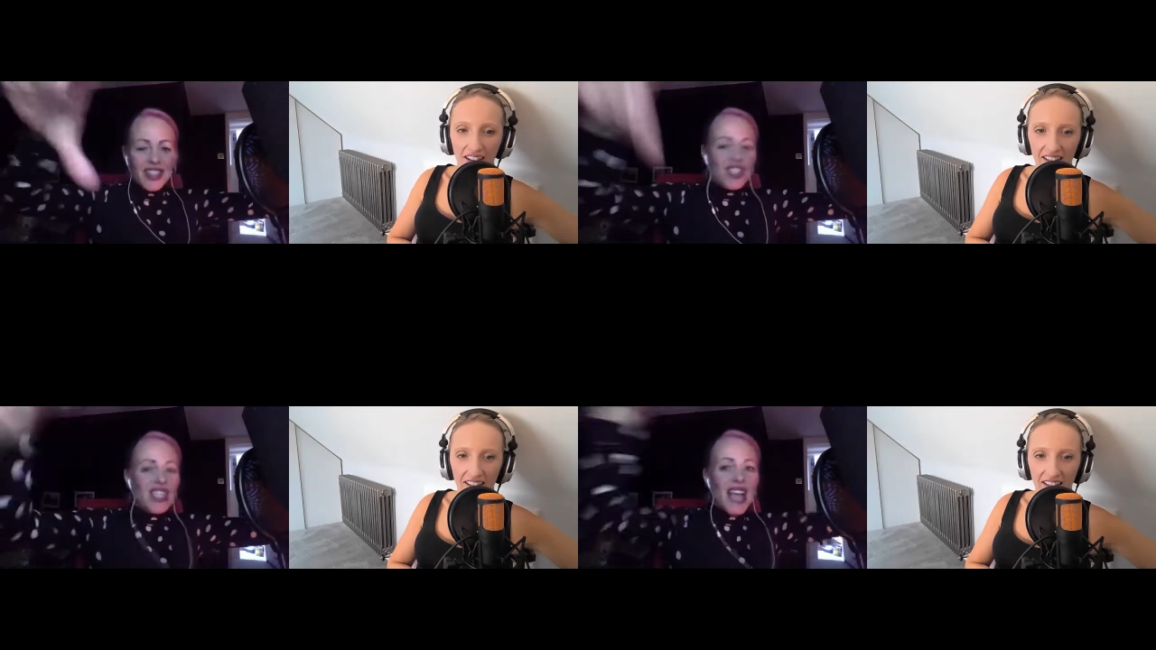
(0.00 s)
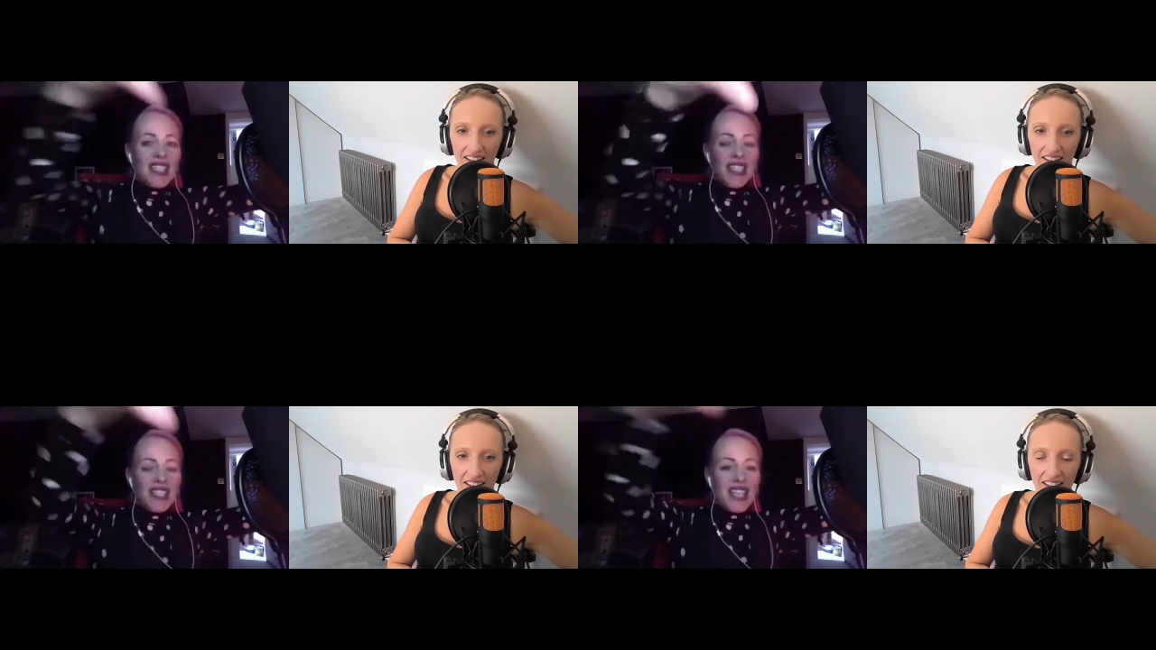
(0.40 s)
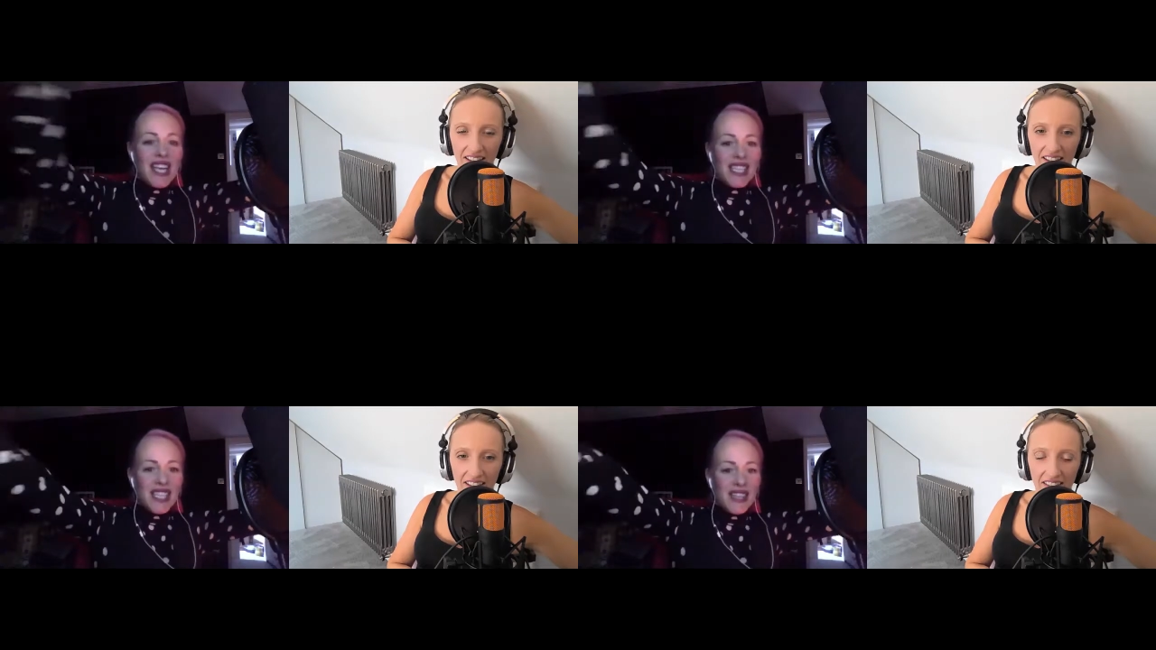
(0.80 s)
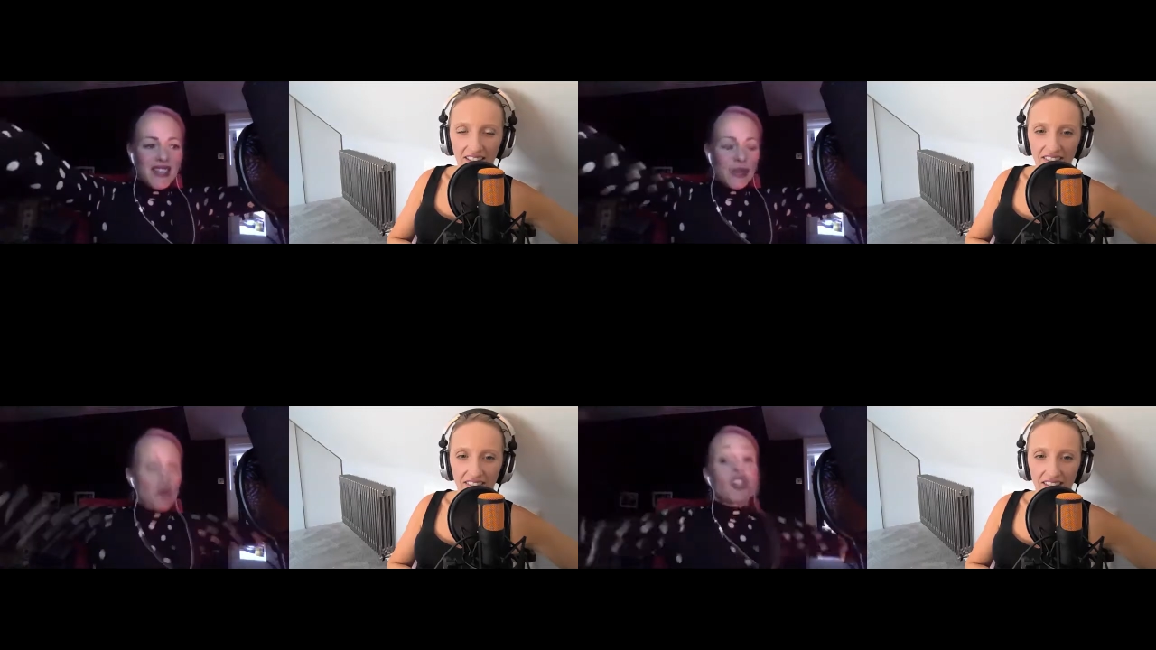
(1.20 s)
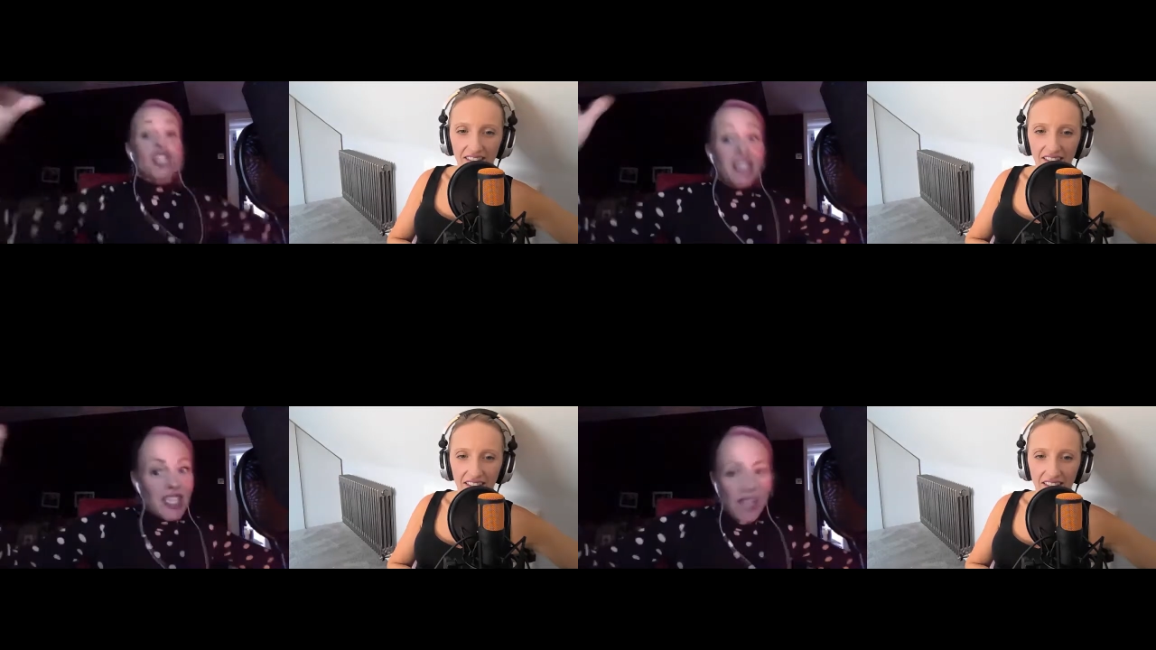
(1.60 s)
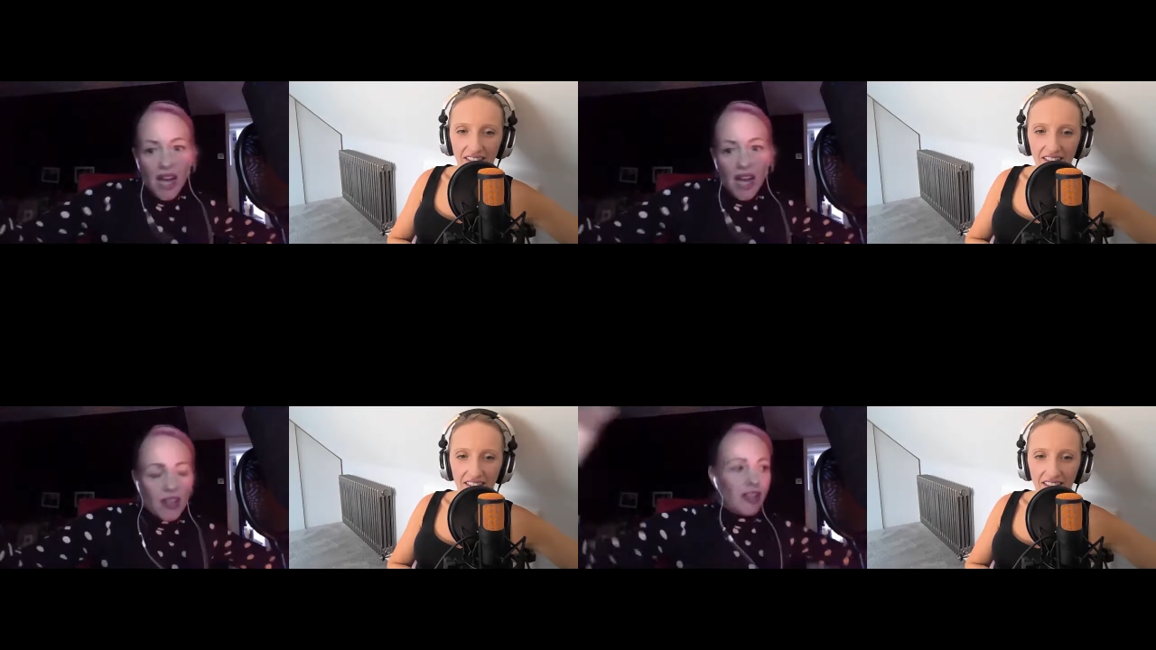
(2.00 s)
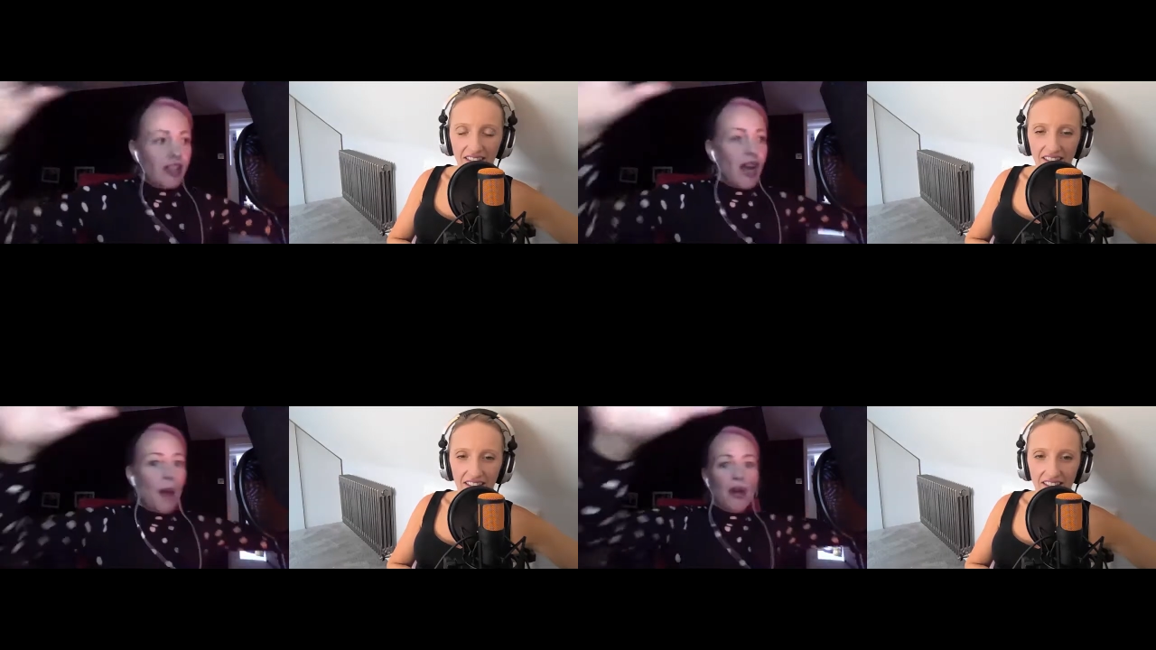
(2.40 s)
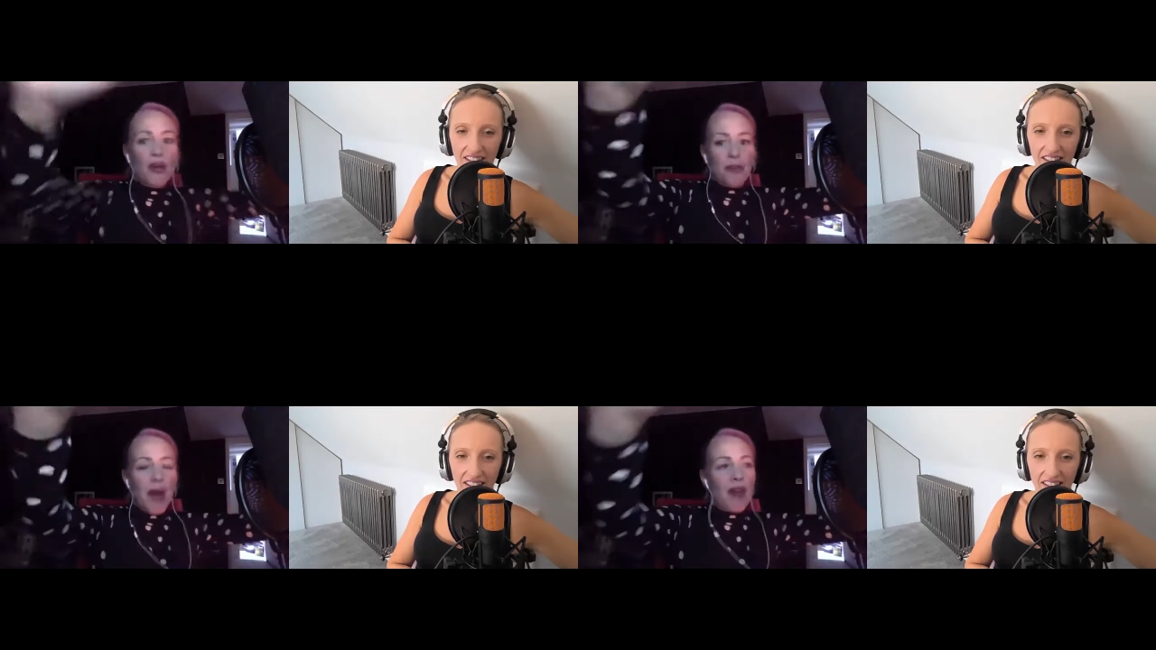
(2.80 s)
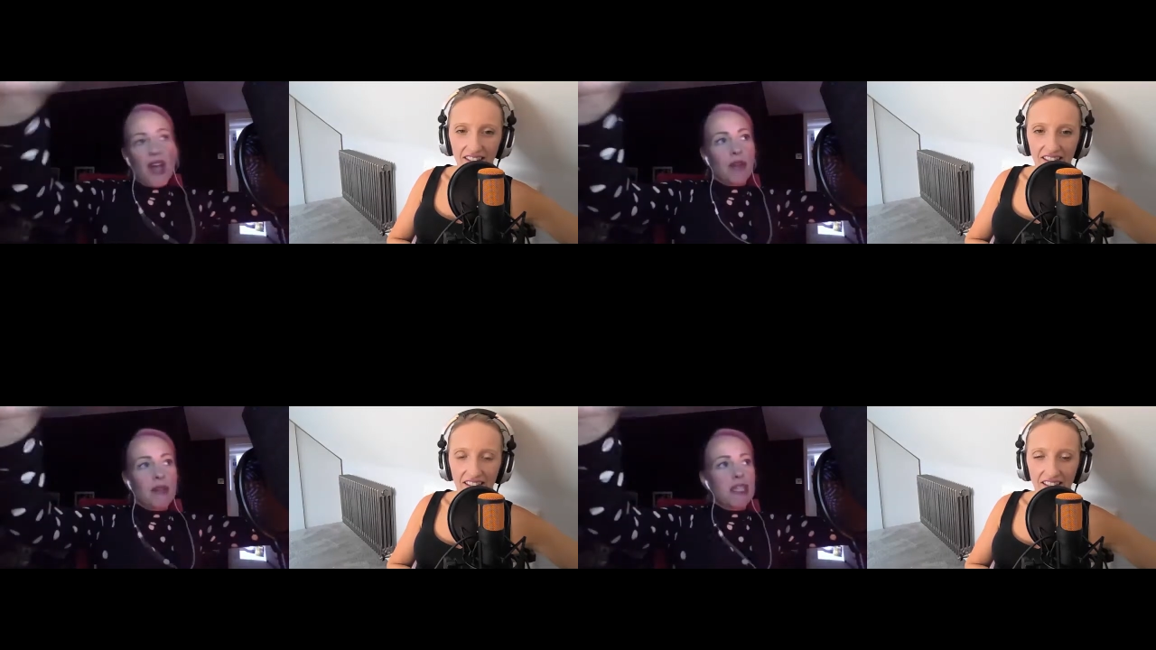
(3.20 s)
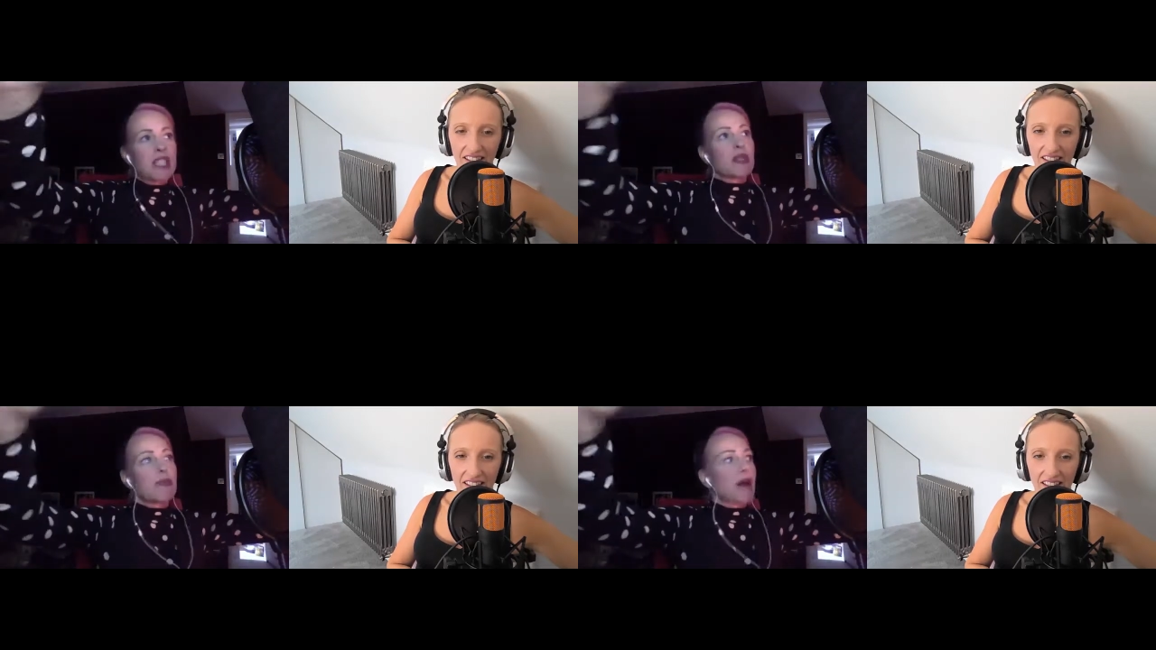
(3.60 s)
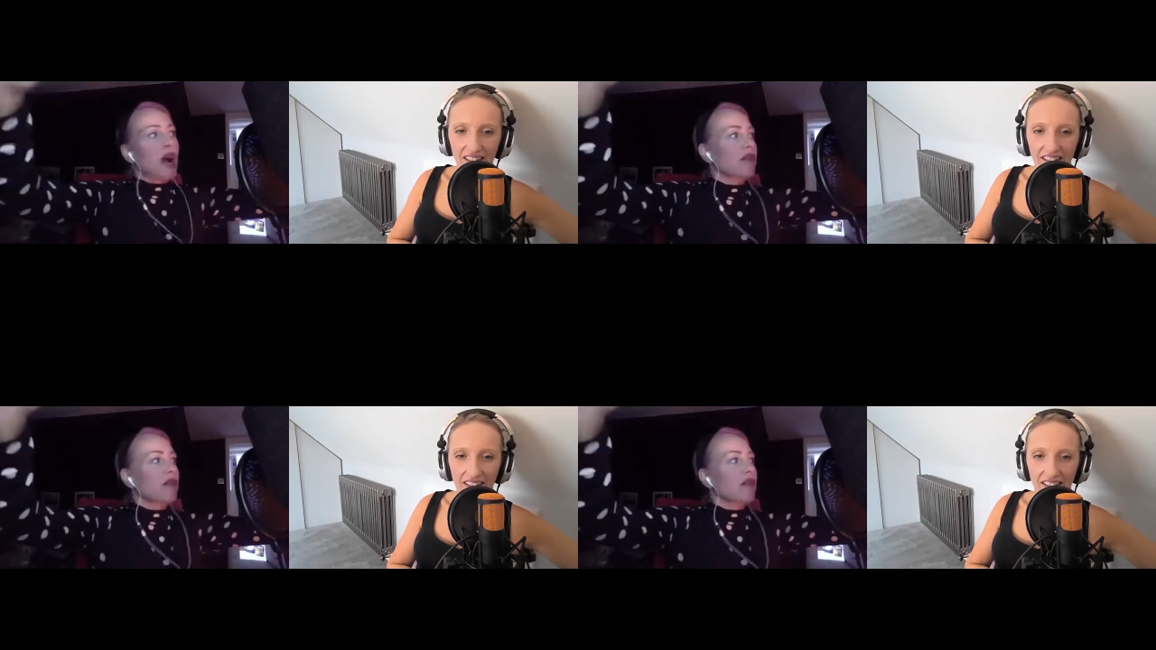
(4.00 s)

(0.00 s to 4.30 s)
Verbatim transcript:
Speaker 1: She has a lady that lives in it. Well, she did have. I don't know now, but back then, I mean, this was about.